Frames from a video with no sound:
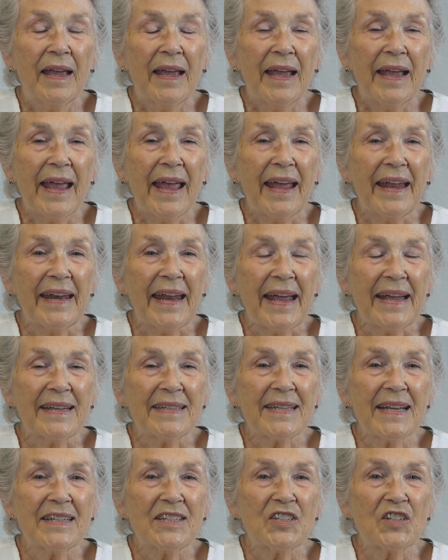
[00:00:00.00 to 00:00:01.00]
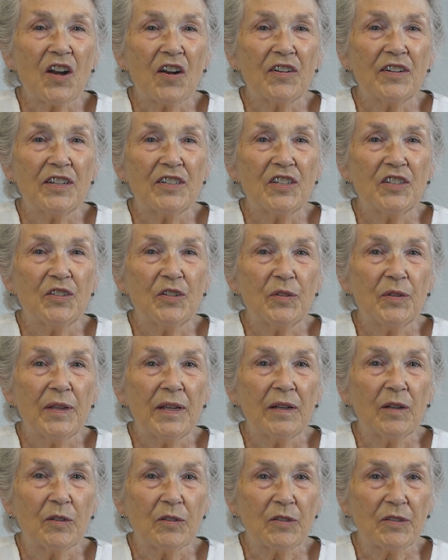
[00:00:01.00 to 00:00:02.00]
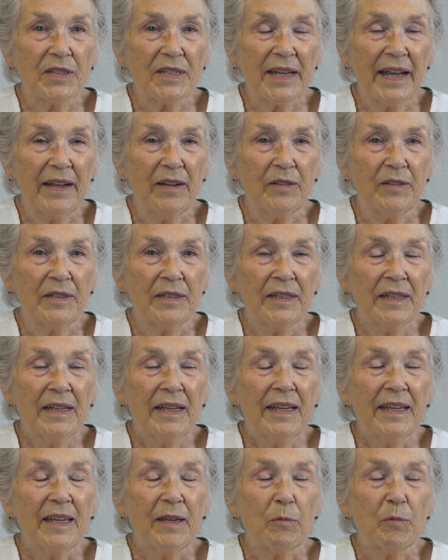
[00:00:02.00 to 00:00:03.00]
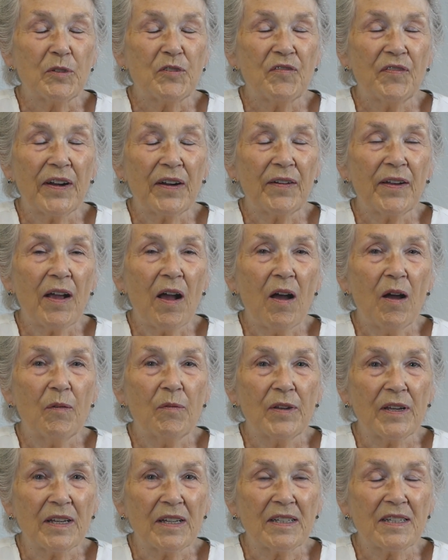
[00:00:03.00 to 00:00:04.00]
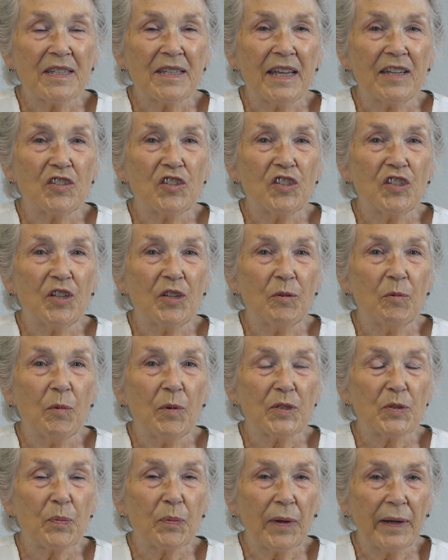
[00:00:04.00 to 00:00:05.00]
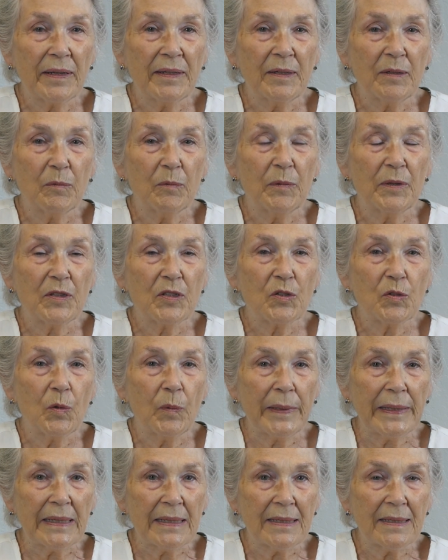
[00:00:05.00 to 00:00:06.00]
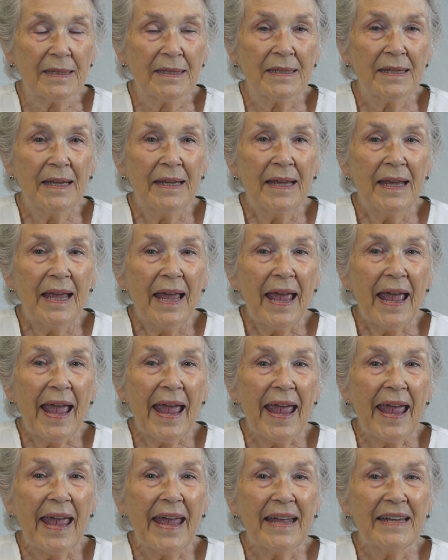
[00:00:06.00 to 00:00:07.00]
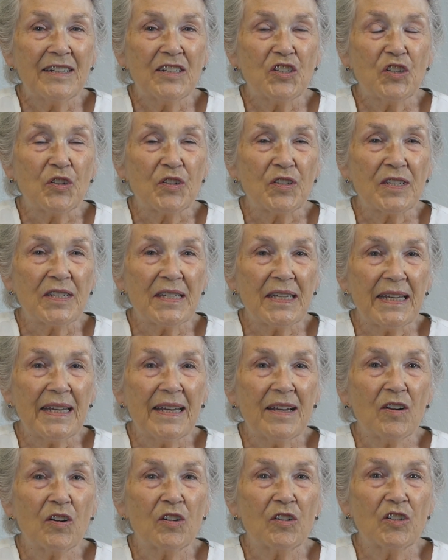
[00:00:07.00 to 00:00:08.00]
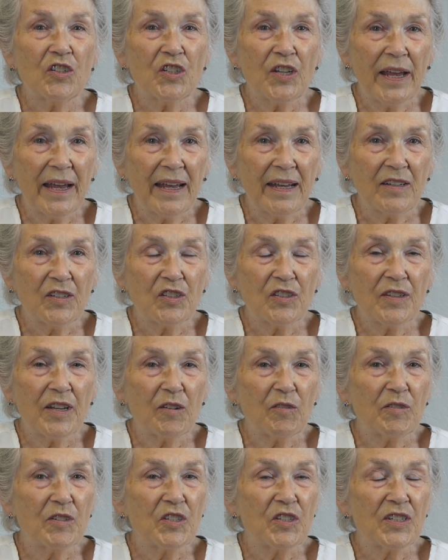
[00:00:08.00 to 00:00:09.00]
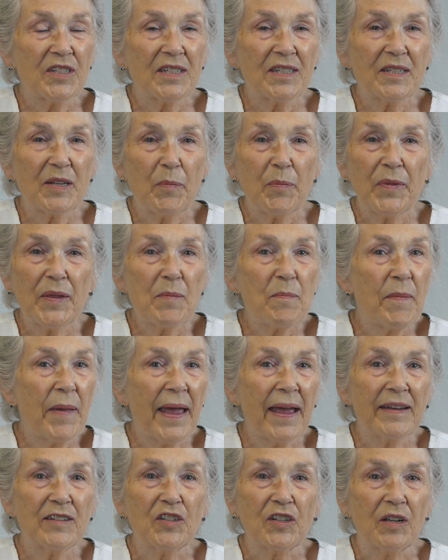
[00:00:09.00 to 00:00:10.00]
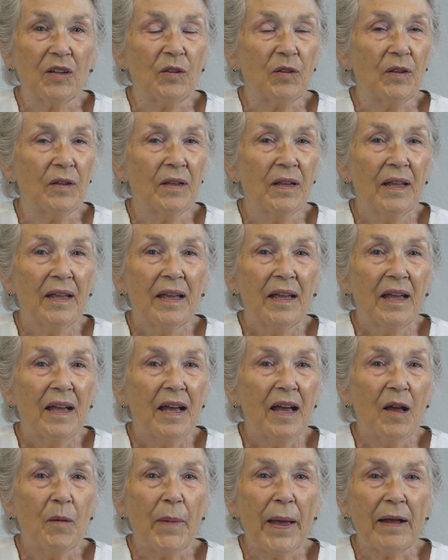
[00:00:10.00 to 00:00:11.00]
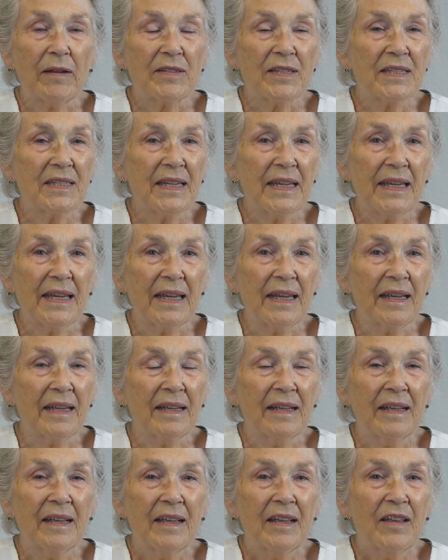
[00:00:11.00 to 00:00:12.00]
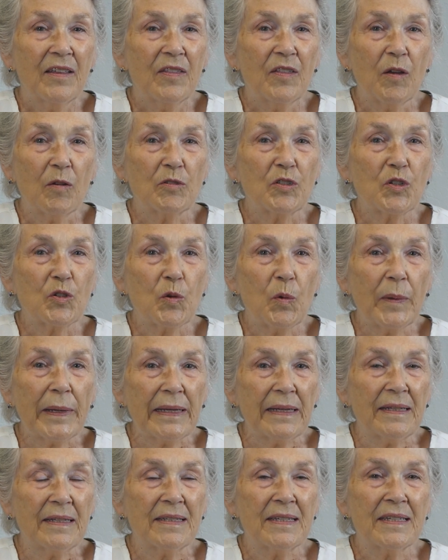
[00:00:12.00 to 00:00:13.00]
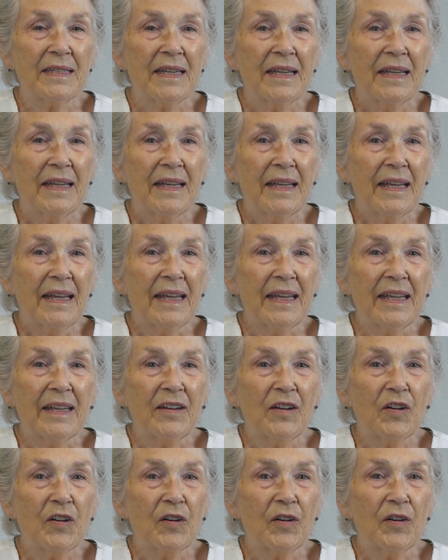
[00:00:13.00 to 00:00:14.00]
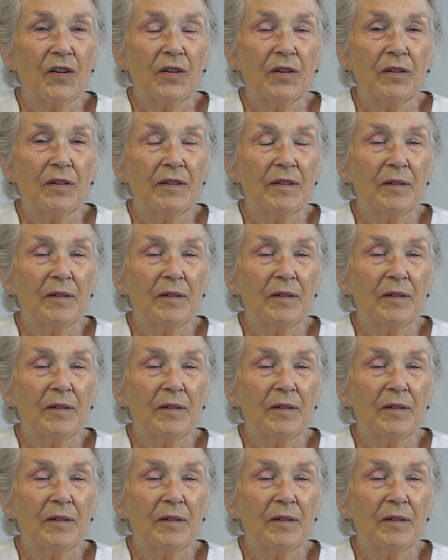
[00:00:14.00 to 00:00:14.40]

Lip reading: And as I started to do the ultrasound, it was very obvious that she was pregnant with twins. And to see her change, there is just something magical about seeing those twins in her,